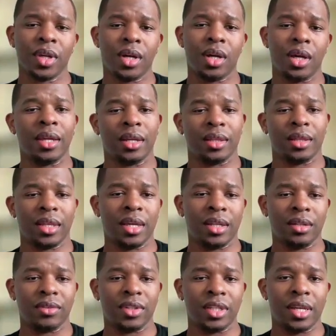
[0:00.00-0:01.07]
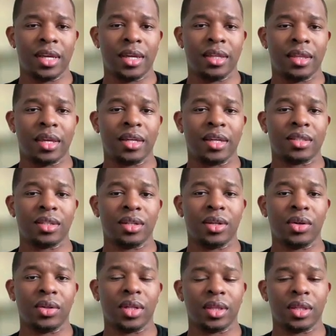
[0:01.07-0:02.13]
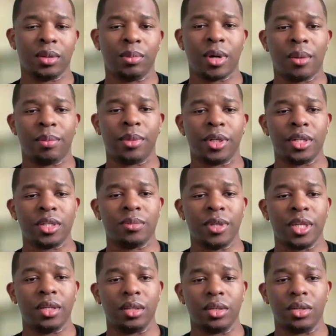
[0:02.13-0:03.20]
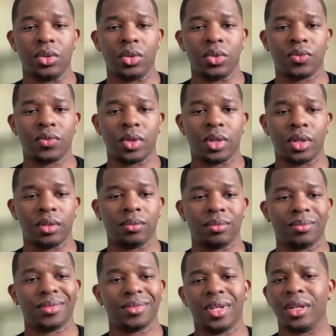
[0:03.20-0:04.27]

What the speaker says: And at the end of the day, they get to know that their property is being used for